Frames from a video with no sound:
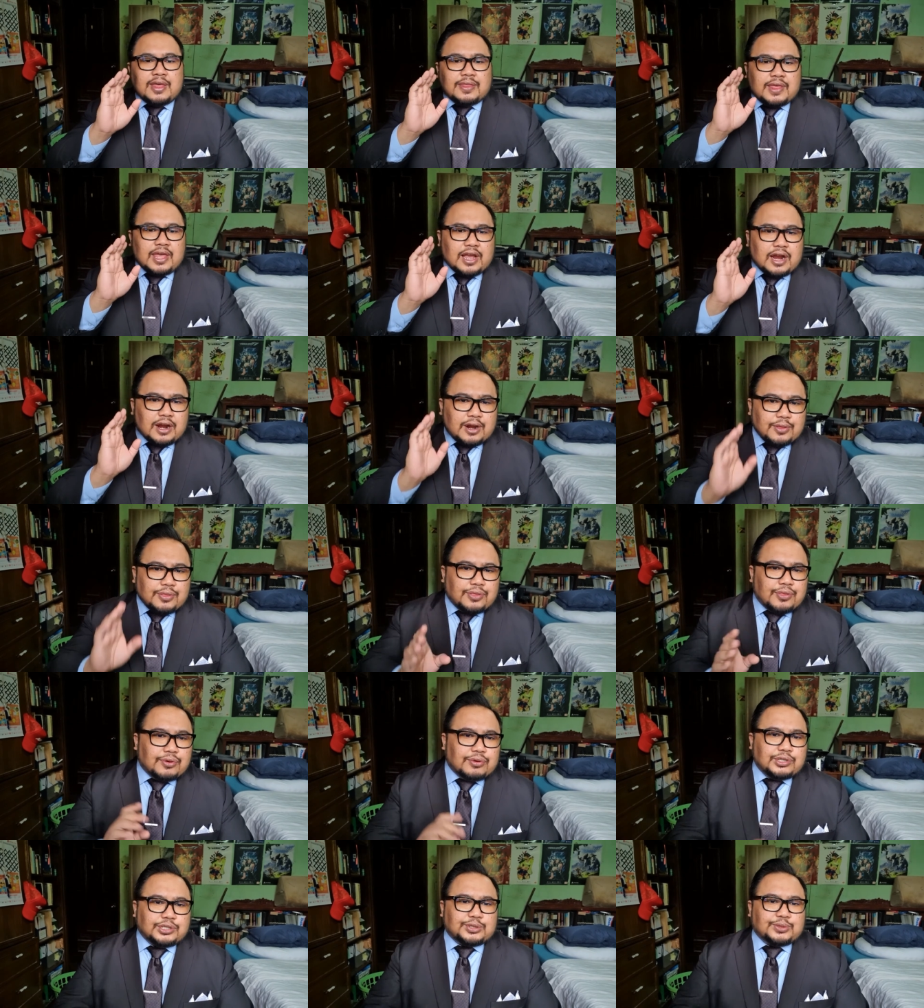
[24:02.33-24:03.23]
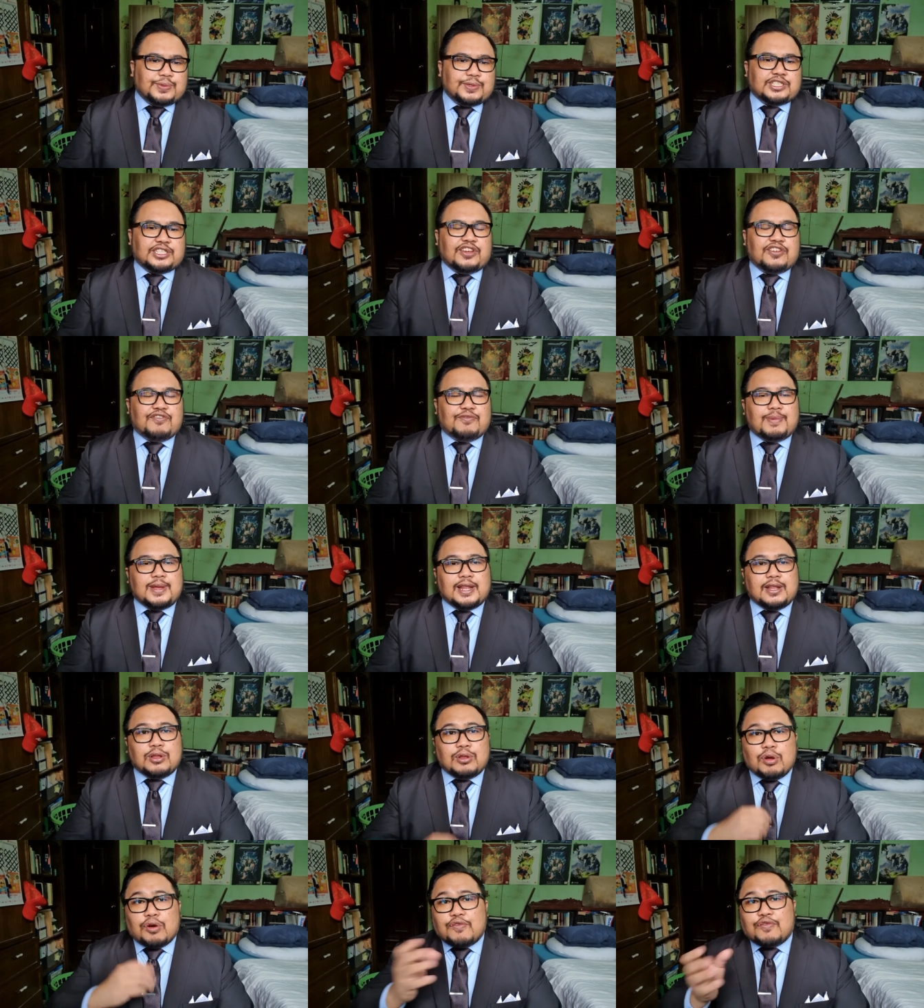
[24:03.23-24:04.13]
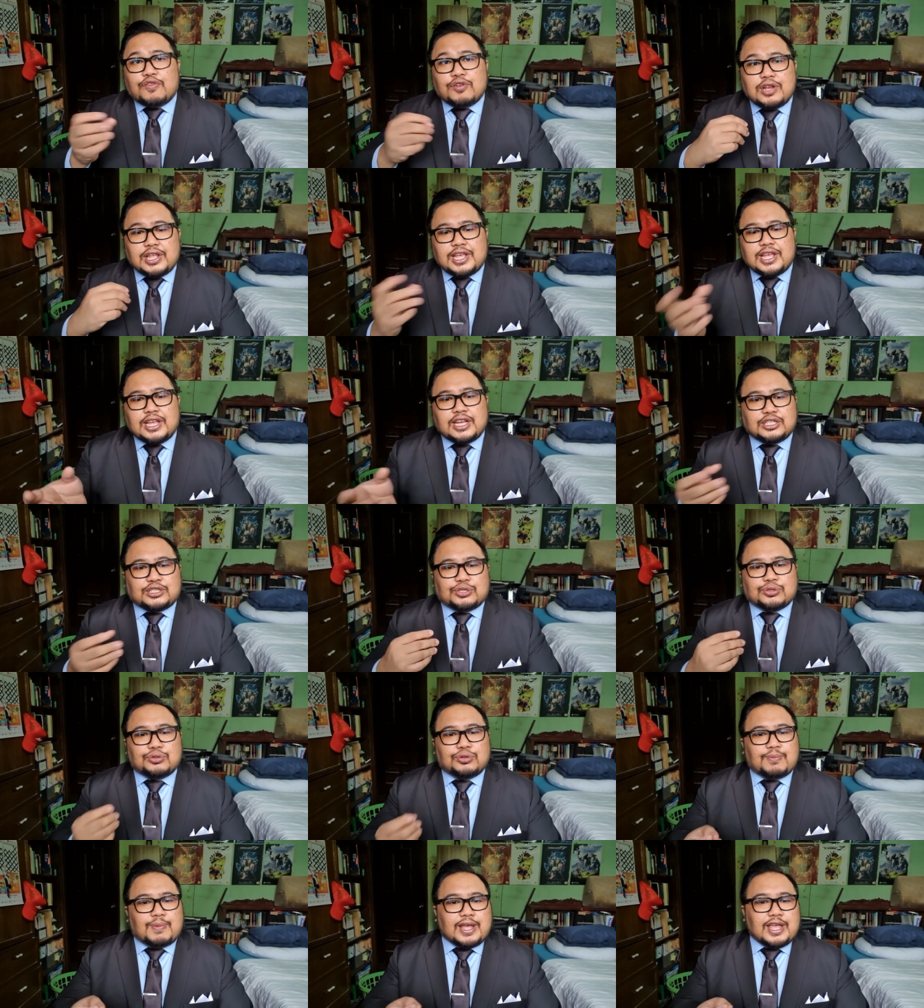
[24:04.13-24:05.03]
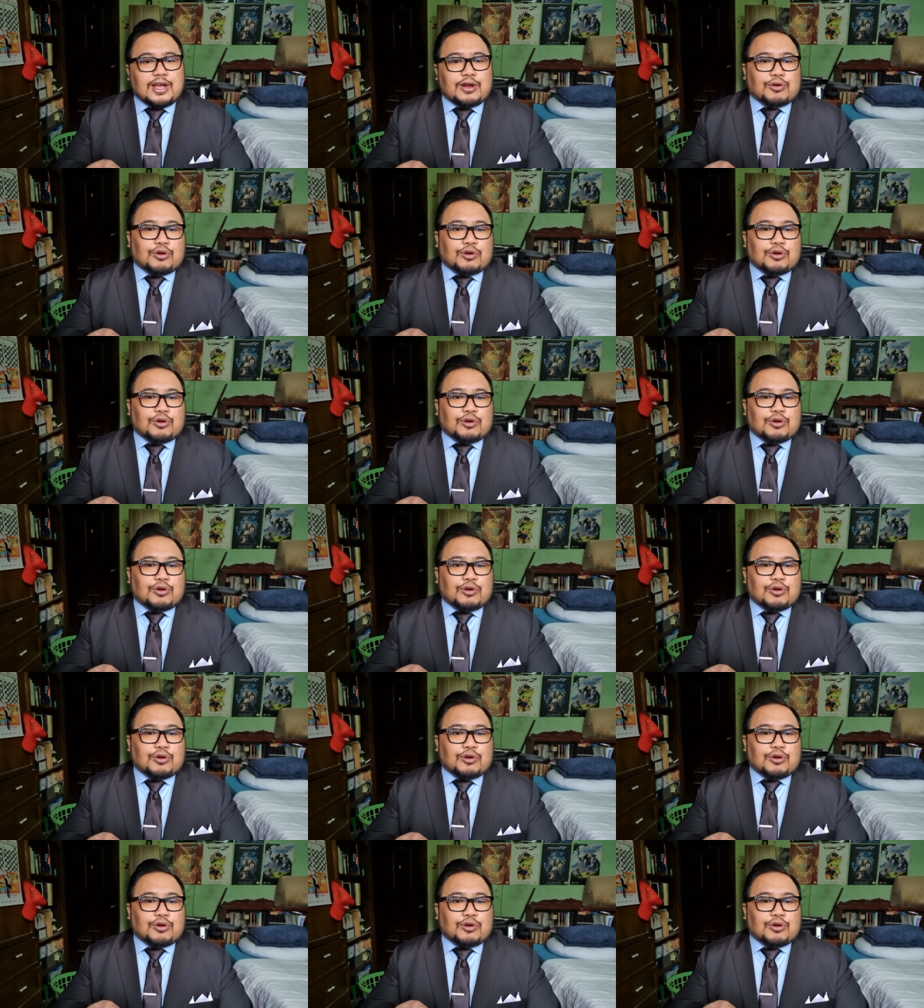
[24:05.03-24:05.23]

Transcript: They are those which have been lawfully issued by a